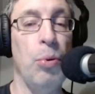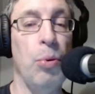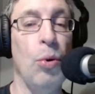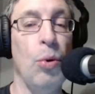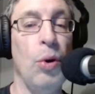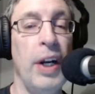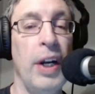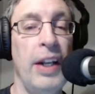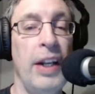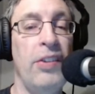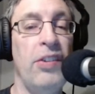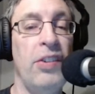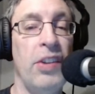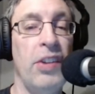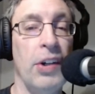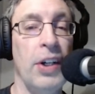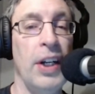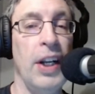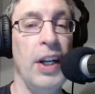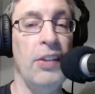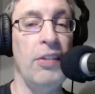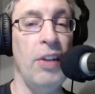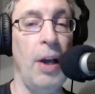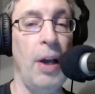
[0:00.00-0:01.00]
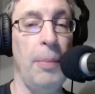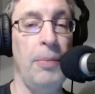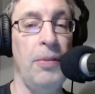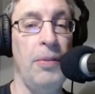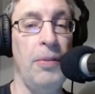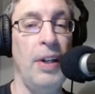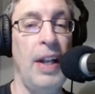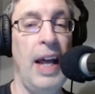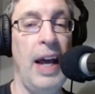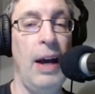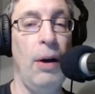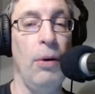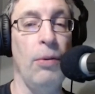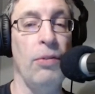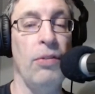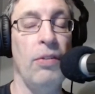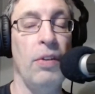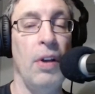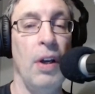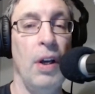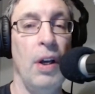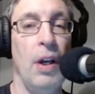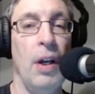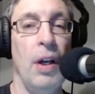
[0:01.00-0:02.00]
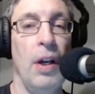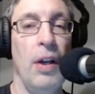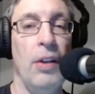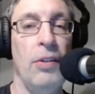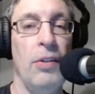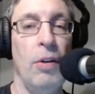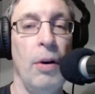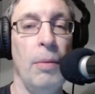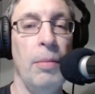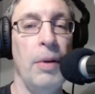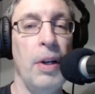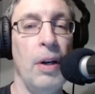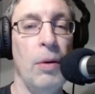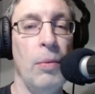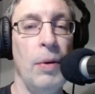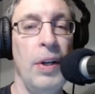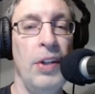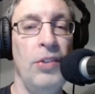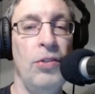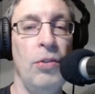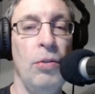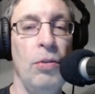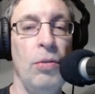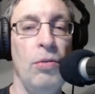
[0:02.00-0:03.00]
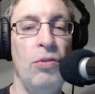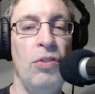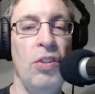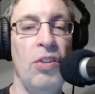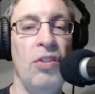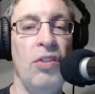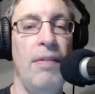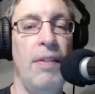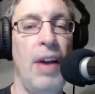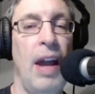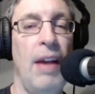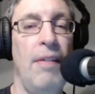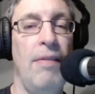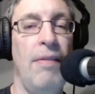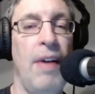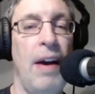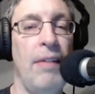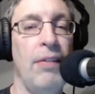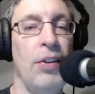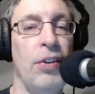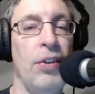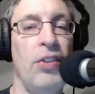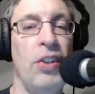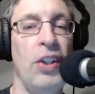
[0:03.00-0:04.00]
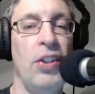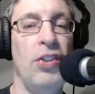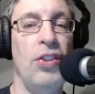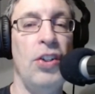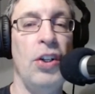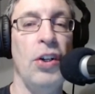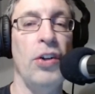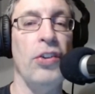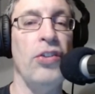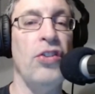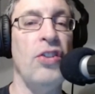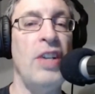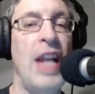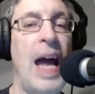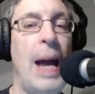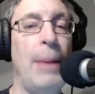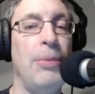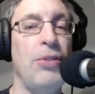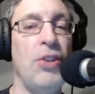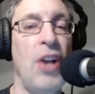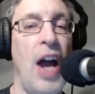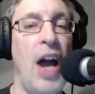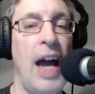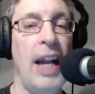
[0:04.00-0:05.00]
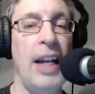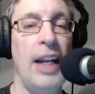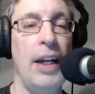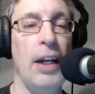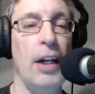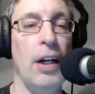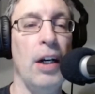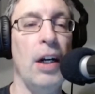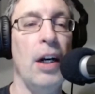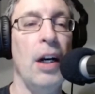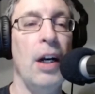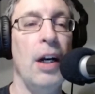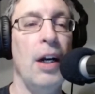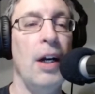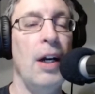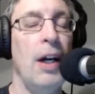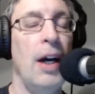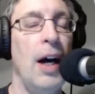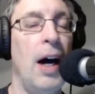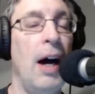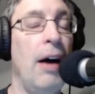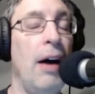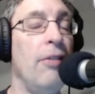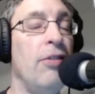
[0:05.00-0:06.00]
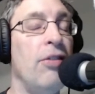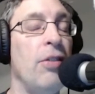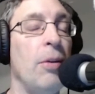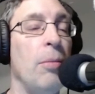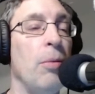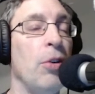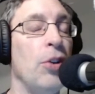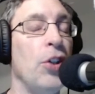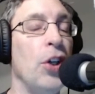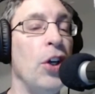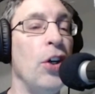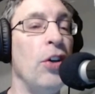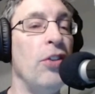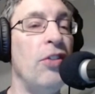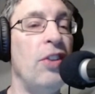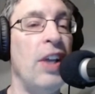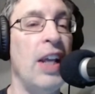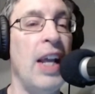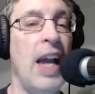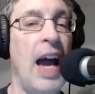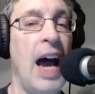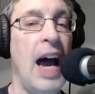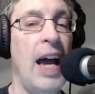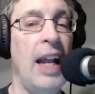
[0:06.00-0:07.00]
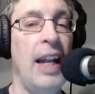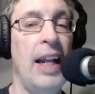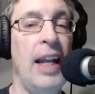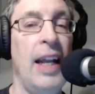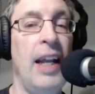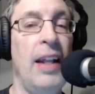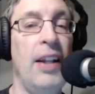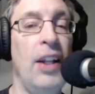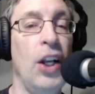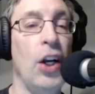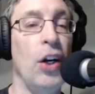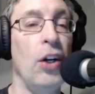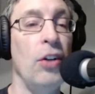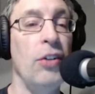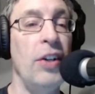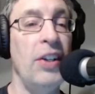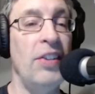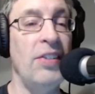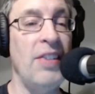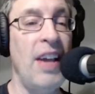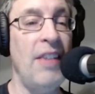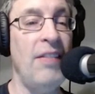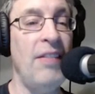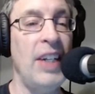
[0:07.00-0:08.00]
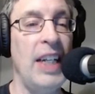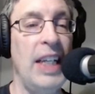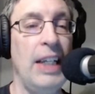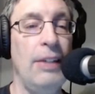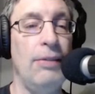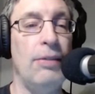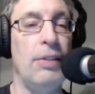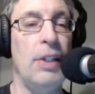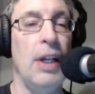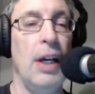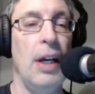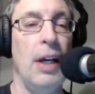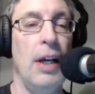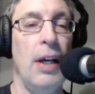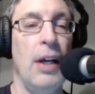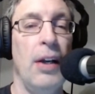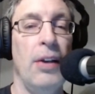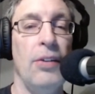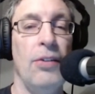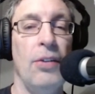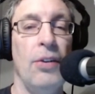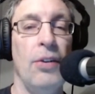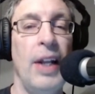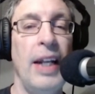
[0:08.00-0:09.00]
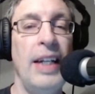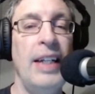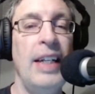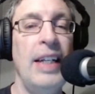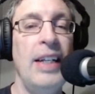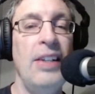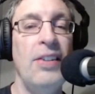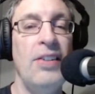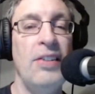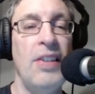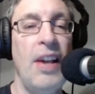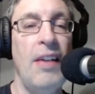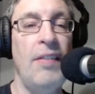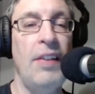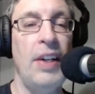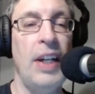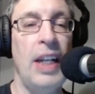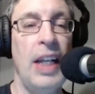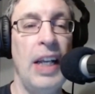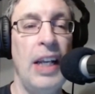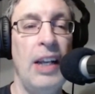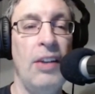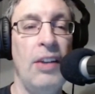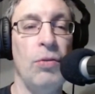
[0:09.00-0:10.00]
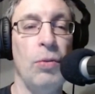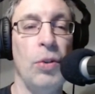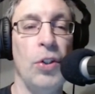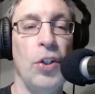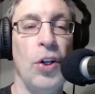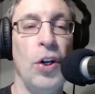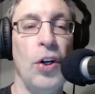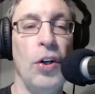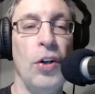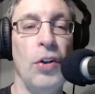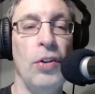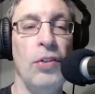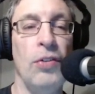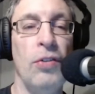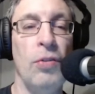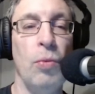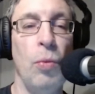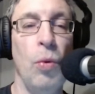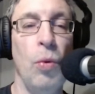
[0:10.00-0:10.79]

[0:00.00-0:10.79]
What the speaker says: pretty serious ups and downs. So I'm going to read you just a 5 or 6 year snapshot here of some returns he got in the early 70s. So 1970, his returns